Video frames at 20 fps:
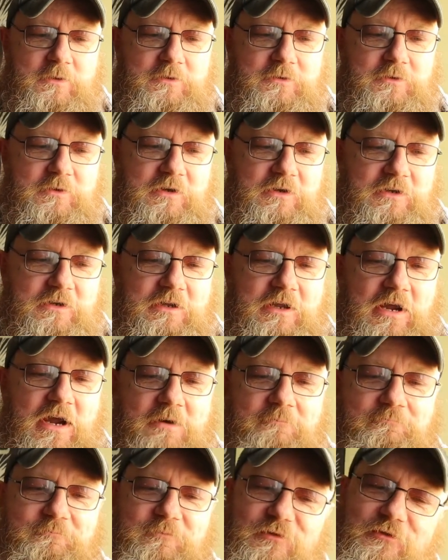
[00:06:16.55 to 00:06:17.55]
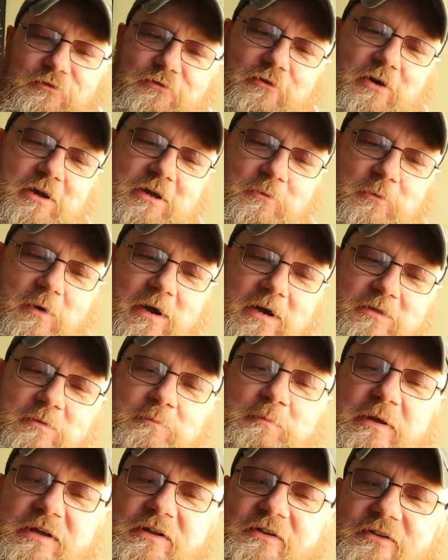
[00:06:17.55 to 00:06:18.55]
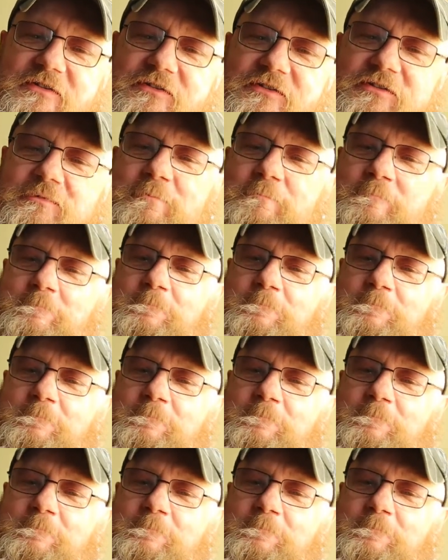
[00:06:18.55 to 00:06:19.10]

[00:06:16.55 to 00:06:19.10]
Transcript: You can get straight away the bitterness,